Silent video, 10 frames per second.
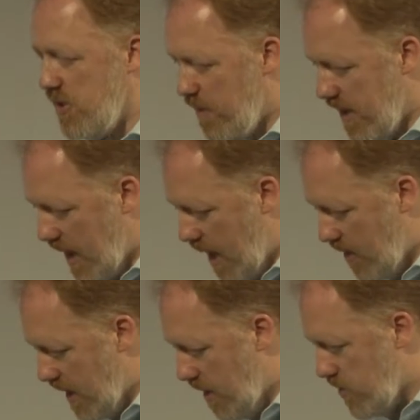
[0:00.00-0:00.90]
had been
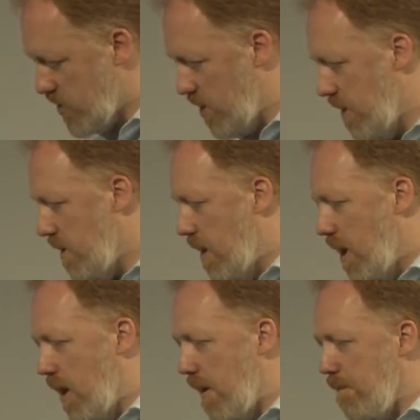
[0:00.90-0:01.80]
carried out to
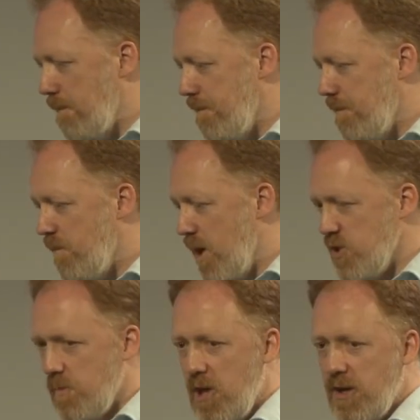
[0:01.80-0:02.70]

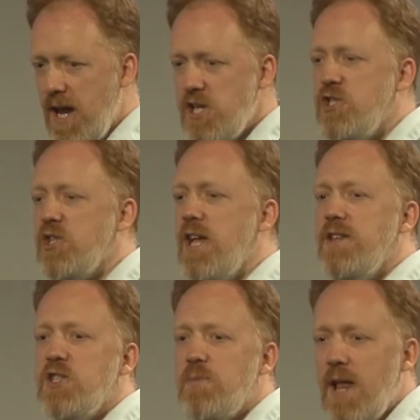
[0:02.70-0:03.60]
find some locations and
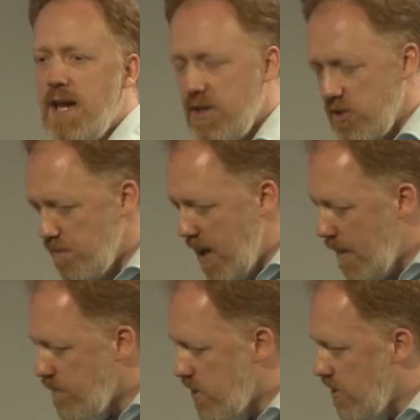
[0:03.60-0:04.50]
then displayed as
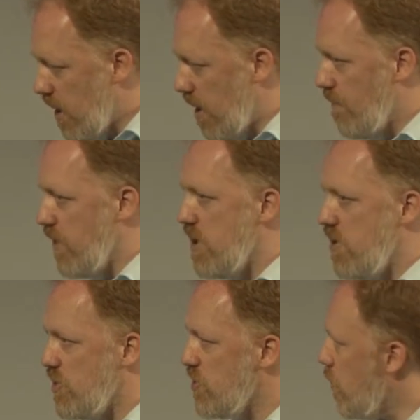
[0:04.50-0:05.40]
maps for users